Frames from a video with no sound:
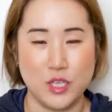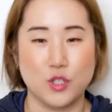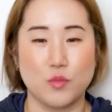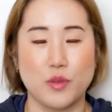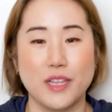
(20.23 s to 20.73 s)

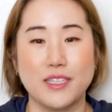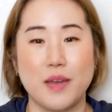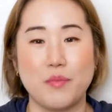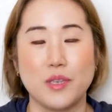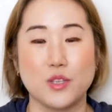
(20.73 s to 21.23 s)
So brain
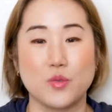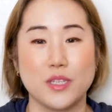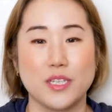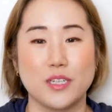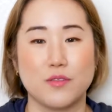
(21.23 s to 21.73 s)
tapping is
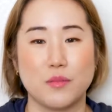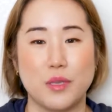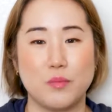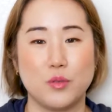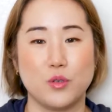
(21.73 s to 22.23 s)
really good for people